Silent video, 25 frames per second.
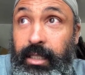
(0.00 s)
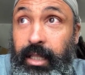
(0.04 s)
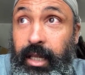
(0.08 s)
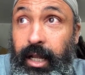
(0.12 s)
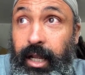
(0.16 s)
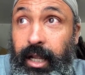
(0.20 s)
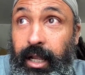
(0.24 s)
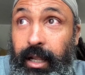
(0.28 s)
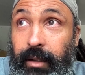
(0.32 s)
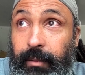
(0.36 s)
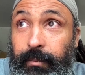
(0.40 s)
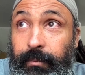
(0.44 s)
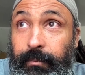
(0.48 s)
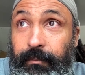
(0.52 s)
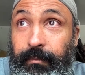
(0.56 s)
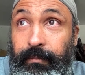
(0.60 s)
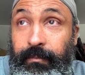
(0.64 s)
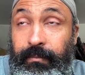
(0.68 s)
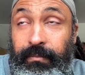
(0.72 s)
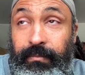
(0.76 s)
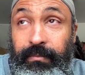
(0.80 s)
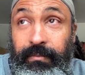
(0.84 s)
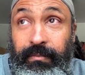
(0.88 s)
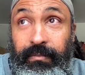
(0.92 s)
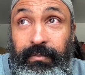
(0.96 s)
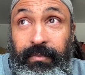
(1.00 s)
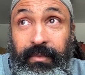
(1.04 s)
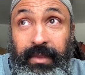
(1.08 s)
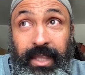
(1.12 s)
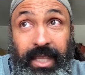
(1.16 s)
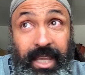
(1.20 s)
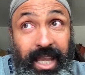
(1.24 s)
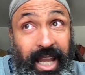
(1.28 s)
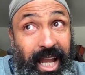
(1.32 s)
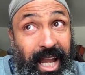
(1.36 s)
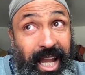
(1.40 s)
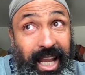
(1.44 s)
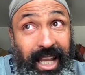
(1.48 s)

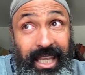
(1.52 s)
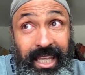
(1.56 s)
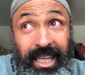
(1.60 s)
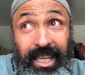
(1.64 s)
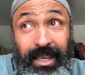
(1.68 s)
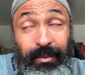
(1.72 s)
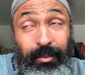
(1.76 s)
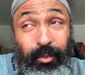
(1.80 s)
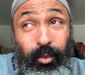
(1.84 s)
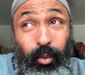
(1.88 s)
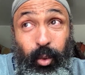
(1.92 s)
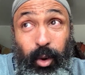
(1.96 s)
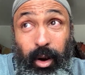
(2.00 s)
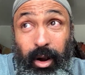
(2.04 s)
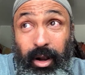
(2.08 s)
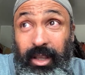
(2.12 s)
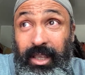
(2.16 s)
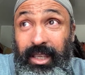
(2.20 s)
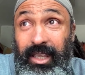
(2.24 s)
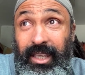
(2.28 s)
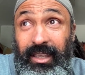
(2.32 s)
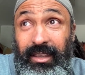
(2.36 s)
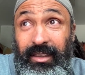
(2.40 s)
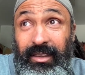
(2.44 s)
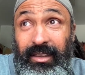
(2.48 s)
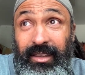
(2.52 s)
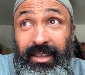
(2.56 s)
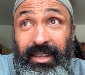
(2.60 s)
I keep walking,